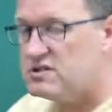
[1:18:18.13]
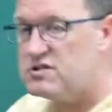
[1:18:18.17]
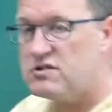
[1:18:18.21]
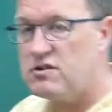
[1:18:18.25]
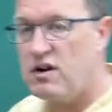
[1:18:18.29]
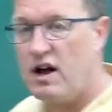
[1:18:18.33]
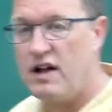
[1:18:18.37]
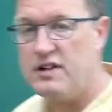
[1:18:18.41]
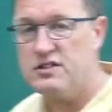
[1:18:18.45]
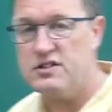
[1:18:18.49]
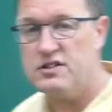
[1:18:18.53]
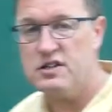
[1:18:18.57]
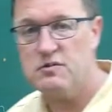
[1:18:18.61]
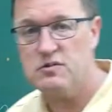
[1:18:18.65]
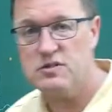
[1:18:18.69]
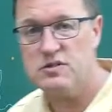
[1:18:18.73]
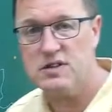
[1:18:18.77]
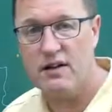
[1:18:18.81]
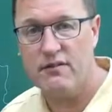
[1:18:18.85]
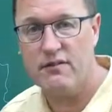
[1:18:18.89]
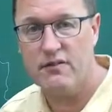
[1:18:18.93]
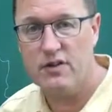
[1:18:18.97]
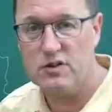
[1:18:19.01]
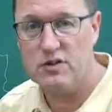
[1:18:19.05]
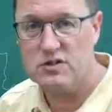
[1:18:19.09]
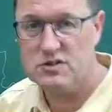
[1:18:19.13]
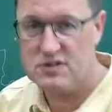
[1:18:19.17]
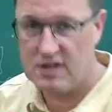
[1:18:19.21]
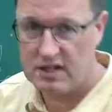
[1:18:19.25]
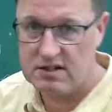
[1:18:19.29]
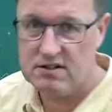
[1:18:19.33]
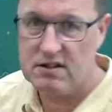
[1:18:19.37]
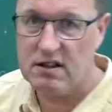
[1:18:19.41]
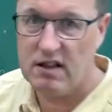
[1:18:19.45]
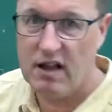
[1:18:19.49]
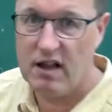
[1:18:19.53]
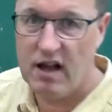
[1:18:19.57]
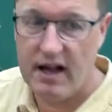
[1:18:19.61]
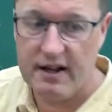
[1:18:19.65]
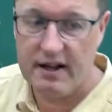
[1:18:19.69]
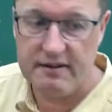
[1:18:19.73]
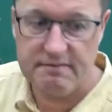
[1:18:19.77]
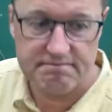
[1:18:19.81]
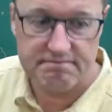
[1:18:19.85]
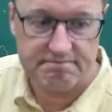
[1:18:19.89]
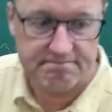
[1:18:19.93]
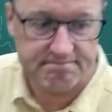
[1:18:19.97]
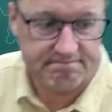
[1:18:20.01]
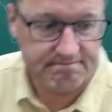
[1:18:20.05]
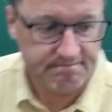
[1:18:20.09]
strontium 706 line.
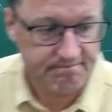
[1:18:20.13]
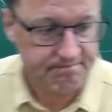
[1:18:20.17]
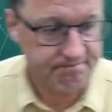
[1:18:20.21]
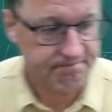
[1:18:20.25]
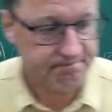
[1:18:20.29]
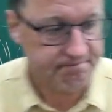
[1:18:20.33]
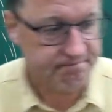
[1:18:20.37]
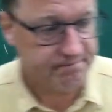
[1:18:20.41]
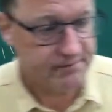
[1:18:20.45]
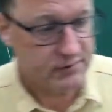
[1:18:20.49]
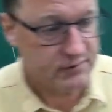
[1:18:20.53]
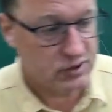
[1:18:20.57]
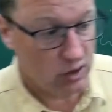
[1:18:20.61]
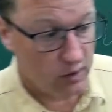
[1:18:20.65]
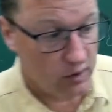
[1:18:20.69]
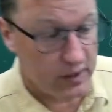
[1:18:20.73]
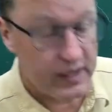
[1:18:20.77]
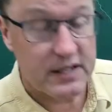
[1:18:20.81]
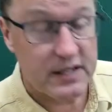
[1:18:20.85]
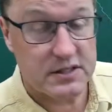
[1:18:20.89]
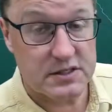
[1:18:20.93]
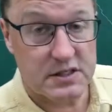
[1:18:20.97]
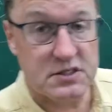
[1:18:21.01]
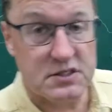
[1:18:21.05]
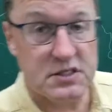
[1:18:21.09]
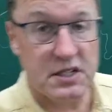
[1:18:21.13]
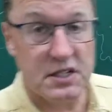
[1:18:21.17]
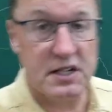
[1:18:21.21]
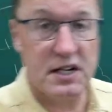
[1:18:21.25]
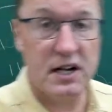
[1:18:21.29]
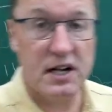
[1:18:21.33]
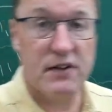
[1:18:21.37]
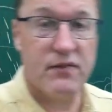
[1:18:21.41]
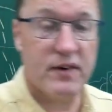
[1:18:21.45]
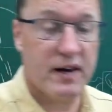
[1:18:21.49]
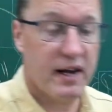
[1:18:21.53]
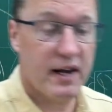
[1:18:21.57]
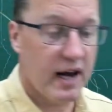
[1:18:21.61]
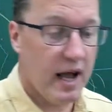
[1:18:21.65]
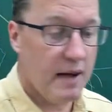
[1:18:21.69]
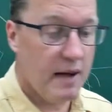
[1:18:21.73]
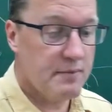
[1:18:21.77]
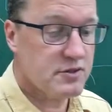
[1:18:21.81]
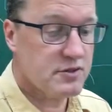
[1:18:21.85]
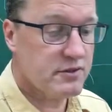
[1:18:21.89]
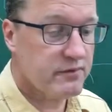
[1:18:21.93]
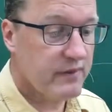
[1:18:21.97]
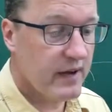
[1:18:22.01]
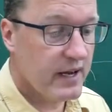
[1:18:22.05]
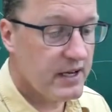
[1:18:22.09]
So it is a significant
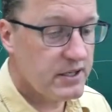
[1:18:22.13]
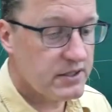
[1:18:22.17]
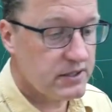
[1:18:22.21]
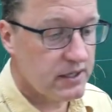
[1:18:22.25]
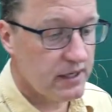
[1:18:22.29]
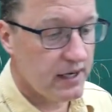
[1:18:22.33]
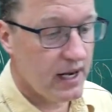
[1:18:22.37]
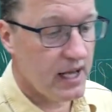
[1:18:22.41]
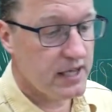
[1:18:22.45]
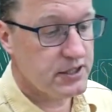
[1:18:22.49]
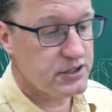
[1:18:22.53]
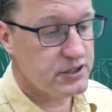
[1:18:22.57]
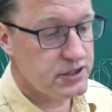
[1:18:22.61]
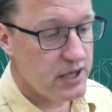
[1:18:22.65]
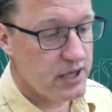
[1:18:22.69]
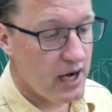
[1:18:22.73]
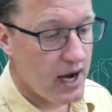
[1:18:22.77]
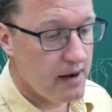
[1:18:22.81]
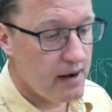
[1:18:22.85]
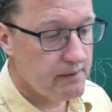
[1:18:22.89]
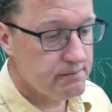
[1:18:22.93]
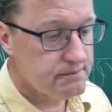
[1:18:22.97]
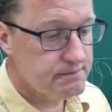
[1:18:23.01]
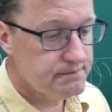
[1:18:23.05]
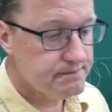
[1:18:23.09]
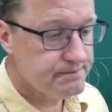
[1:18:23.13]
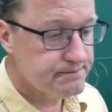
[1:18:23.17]
observation. Nice job.